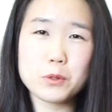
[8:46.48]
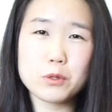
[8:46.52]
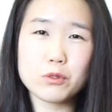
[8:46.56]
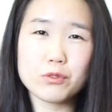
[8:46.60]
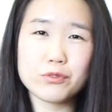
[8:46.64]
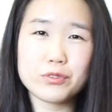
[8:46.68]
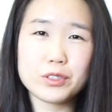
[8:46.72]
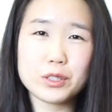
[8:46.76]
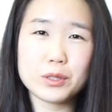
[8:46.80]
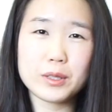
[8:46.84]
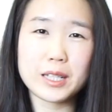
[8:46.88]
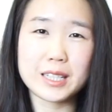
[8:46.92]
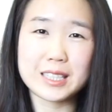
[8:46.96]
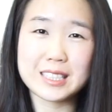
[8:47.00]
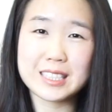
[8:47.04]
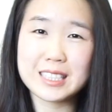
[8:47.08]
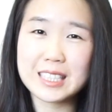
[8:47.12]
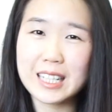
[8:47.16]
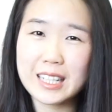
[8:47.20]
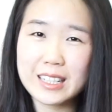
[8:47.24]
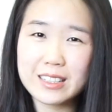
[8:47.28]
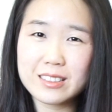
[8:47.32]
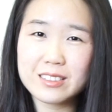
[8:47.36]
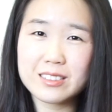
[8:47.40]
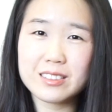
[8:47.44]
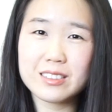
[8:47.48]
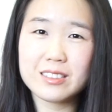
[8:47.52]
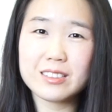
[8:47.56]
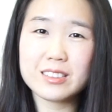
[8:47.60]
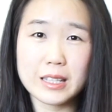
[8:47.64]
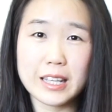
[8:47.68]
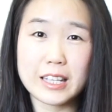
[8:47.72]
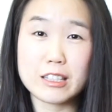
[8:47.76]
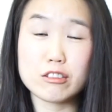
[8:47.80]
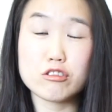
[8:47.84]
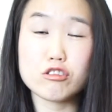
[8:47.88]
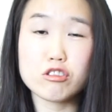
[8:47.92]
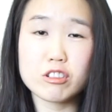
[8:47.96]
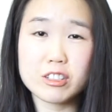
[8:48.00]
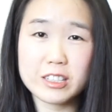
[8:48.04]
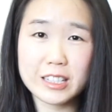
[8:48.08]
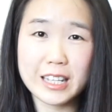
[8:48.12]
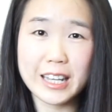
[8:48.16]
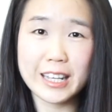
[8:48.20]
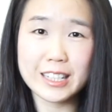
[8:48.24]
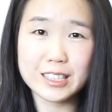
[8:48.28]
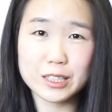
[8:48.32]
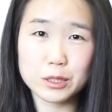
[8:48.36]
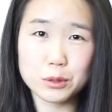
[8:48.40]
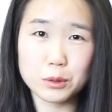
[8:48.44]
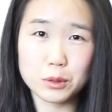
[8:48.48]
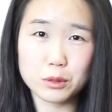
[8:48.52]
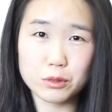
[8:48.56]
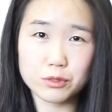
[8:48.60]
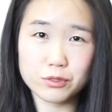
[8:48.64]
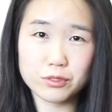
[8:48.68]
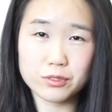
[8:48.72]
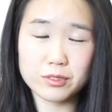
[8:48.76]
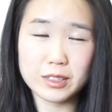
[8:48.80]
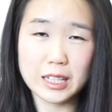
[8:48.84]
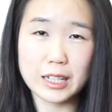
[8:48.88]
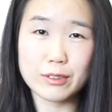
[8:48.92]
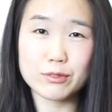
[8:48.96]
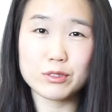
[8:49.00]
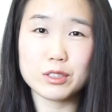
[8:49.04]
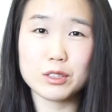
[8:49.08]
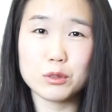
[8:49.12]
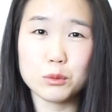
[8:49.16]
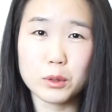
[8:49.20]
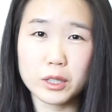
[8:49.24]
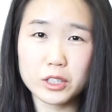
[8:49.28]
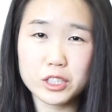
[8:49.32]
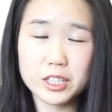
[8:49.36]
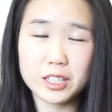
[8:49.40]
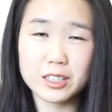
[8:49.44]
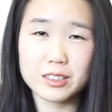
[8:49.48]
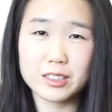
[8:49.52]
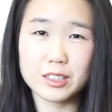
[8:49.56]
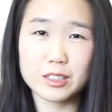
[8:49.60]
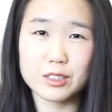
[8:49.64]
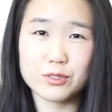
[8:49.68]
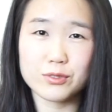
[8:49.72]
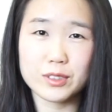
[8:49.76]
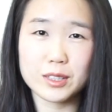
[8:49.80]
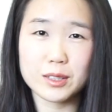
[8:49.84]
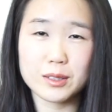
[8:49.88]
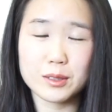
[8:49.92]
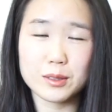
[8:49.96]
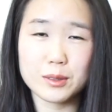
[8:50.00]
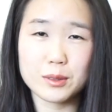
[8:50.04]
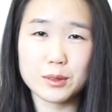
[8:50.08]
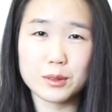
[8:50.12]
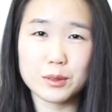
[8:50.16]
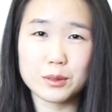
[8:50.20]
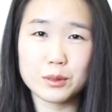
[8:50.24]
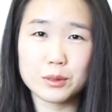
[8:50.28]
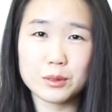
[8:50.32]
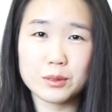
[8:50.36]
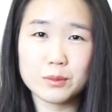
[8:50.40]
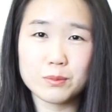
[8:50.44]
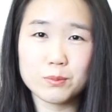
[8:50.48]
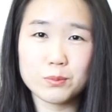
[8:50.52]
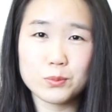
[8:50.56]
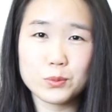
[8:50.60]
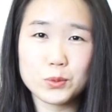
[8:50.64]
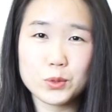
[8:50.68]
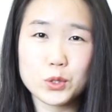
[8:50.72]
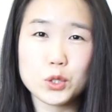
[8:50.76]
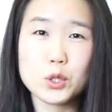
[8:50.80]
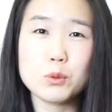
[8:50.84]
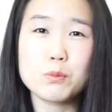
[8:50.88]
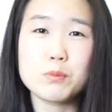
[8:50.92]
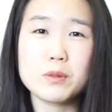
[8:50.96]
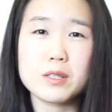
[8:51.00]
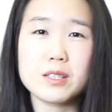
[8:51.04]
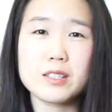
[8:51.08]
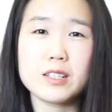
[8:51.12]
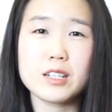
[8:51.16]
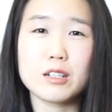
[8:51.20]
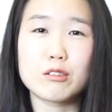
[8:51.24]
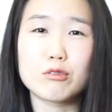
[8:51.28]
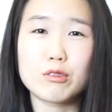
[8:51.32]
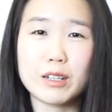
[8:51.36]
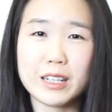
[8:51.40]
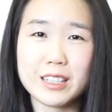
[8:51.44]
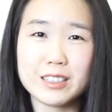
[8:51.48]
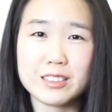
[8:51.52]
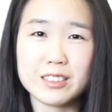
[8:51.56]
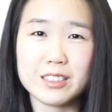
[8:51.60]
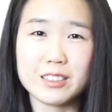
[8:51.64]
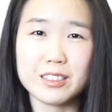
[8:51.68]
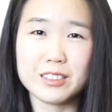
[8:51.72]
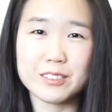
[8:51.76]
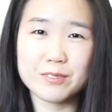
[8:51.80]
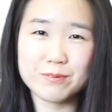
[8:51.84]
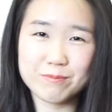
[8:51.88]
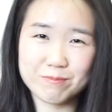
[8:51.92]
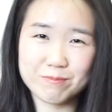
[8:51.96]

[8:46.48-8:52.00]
you feel excited and creative after watching this video to be a writer.